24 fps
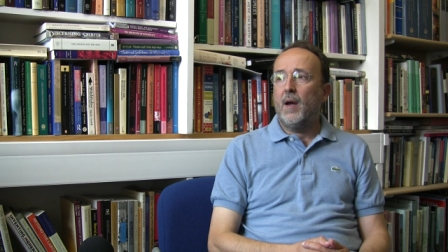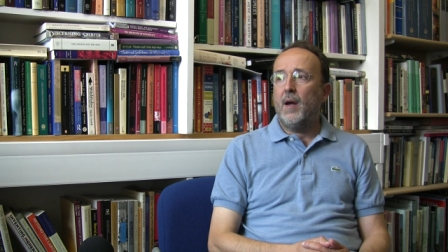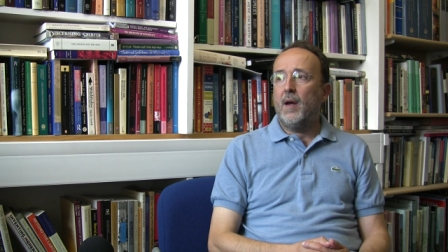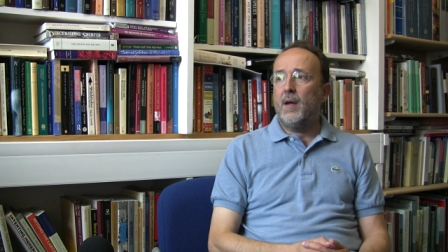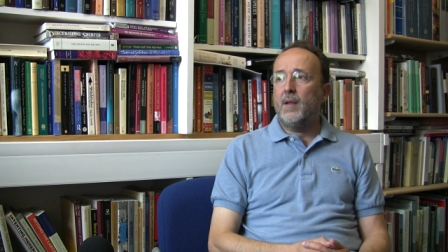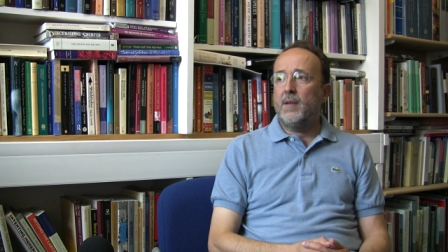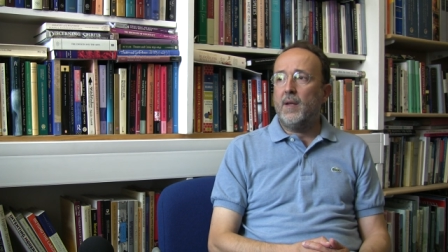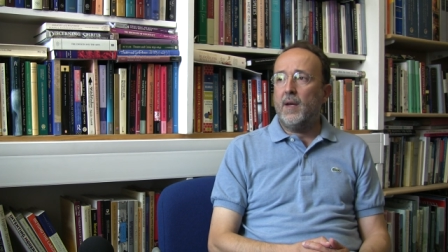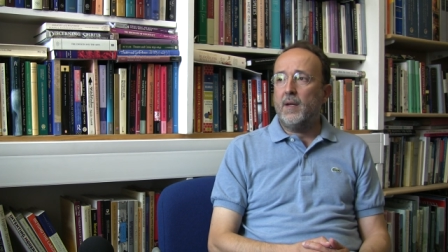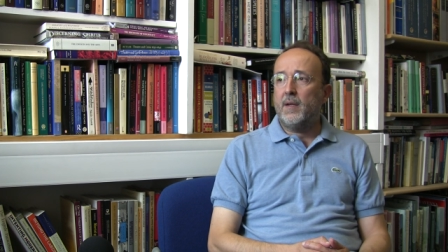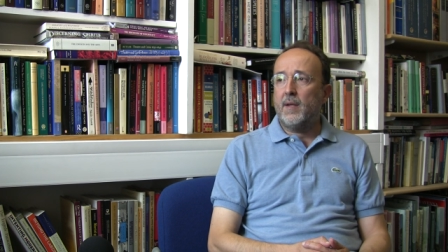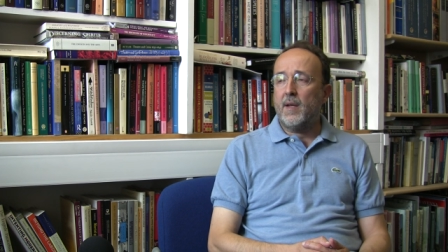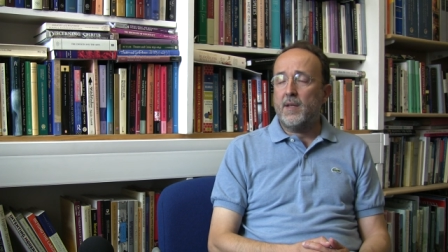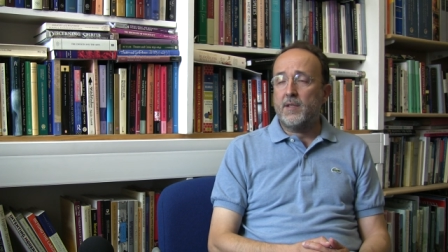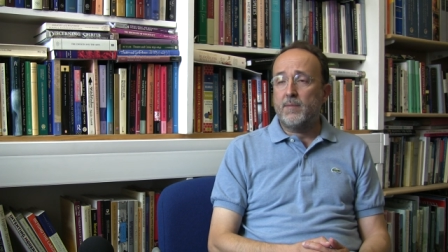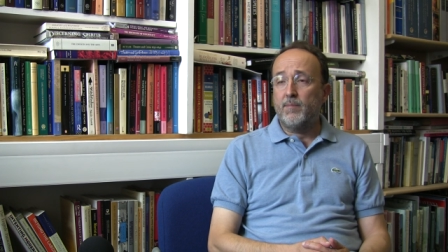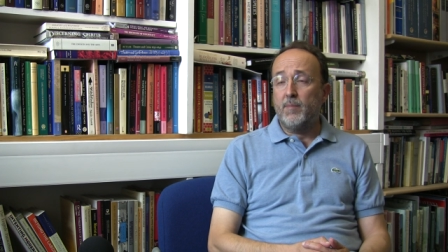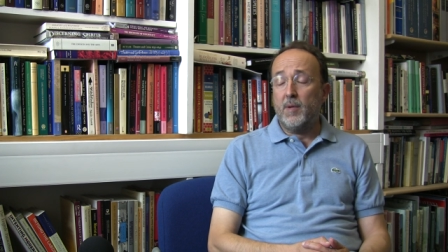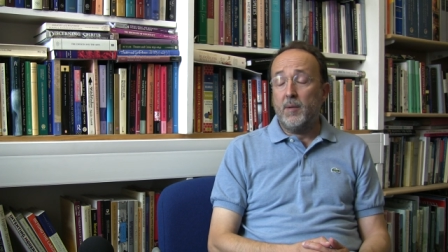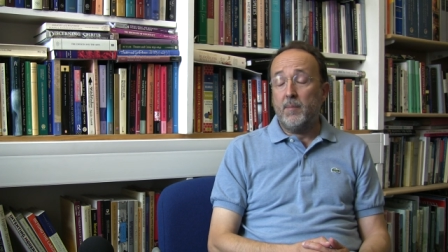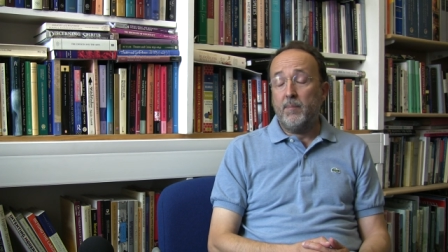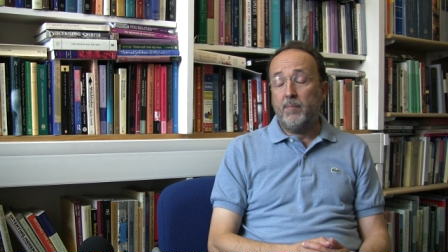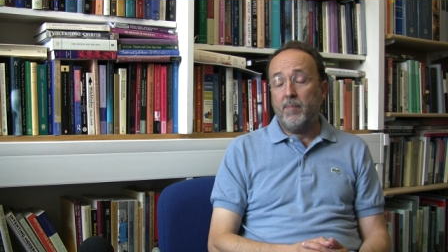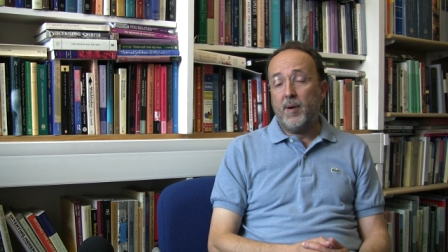that has
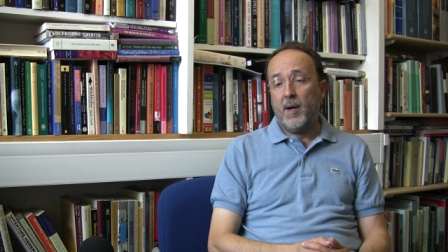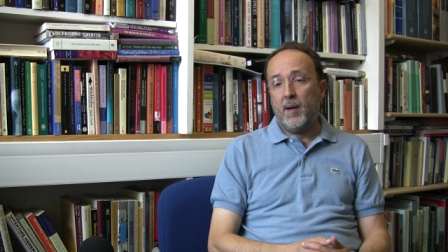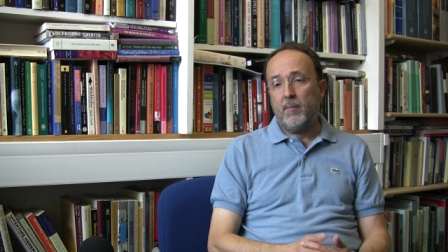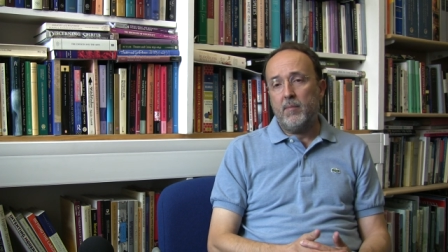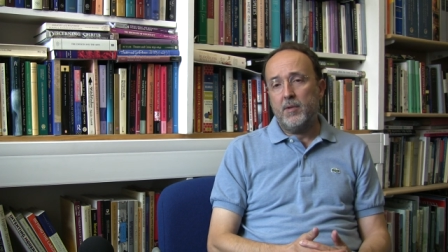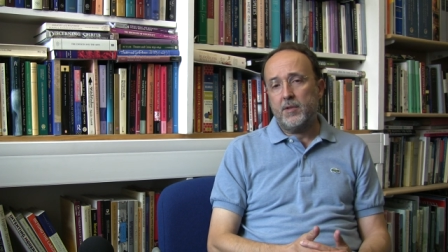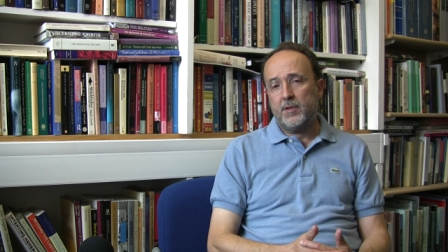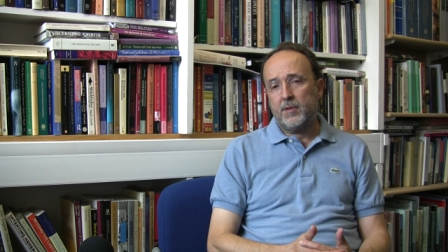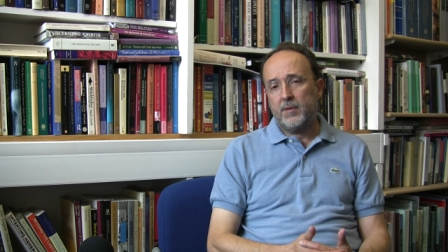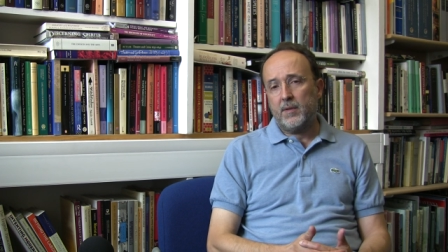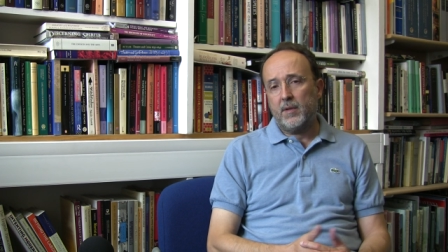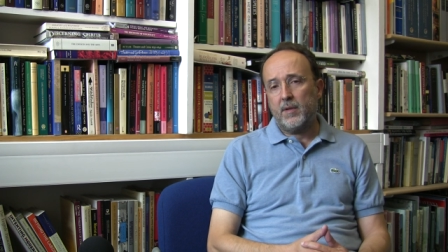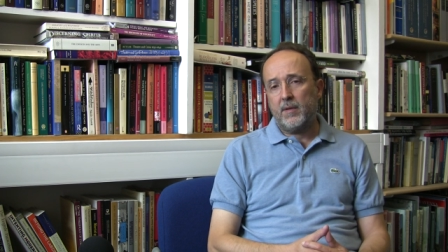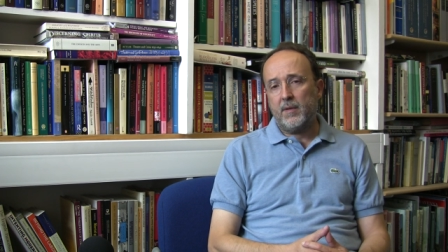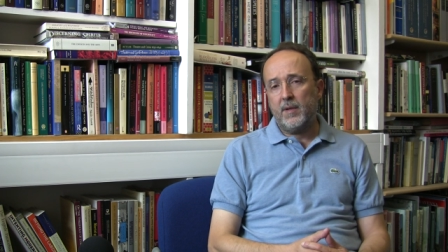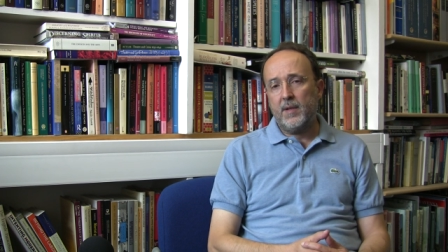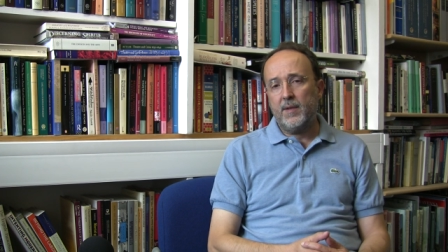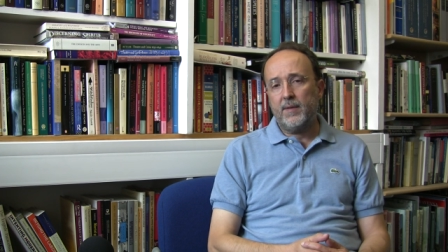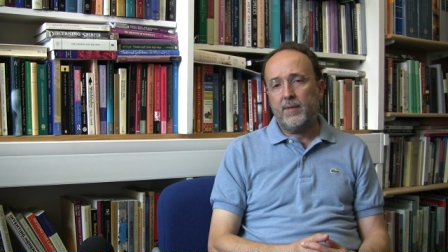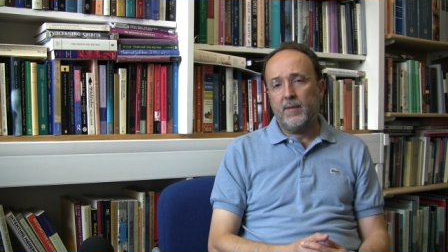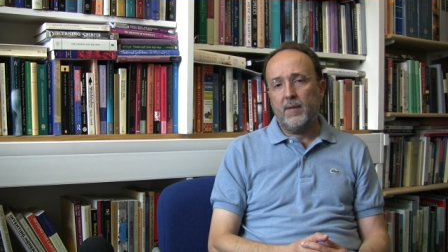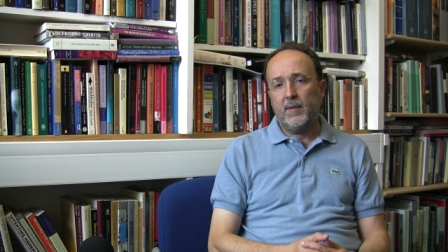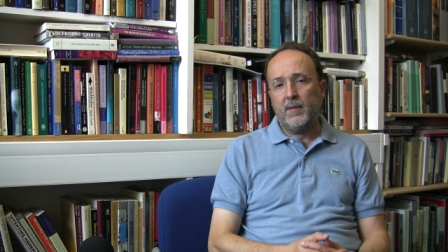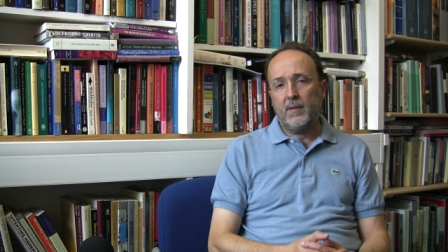been published
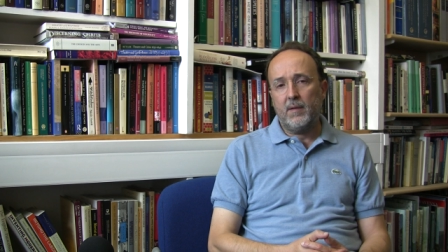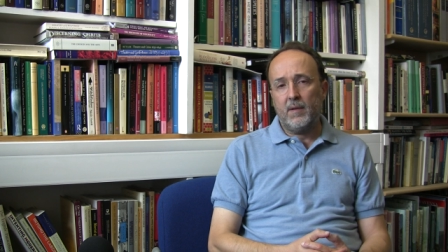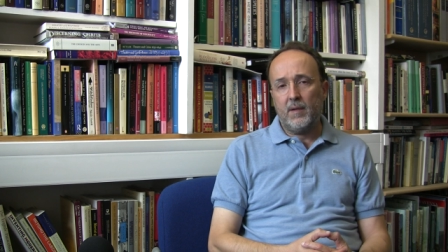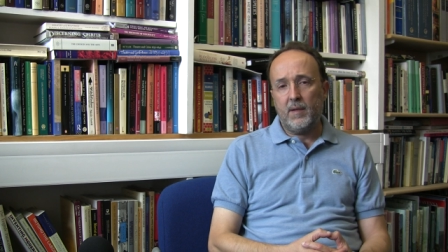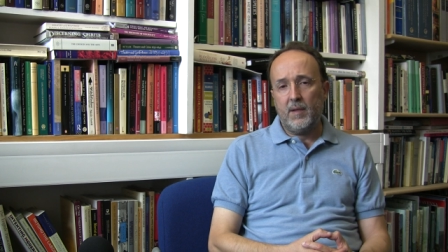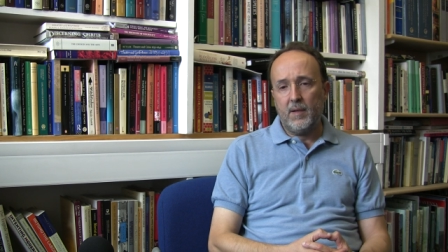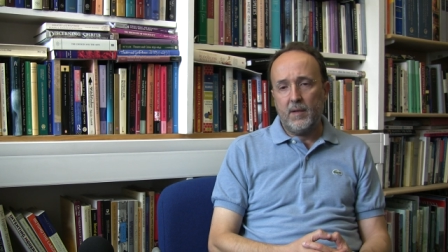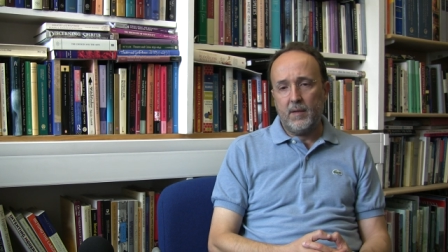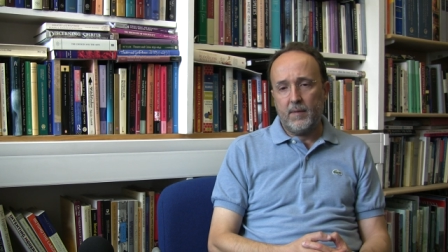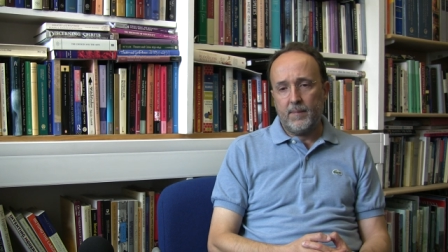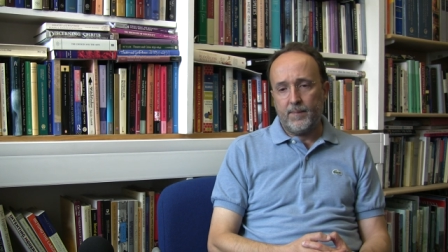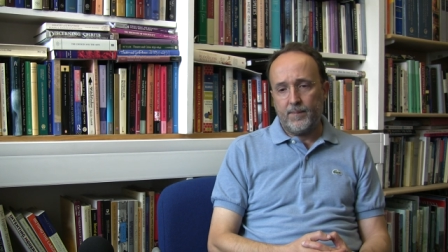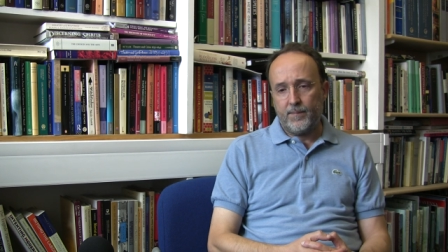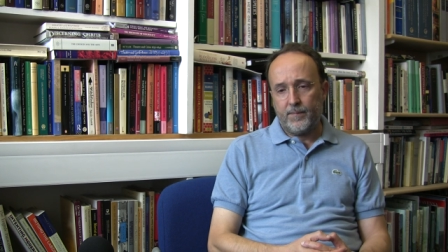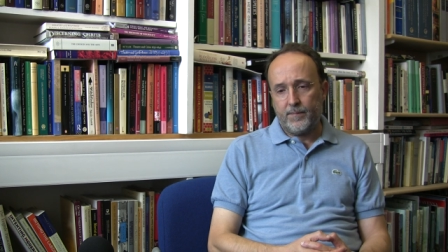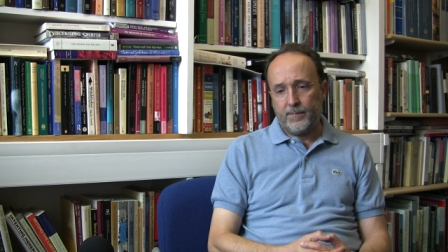recently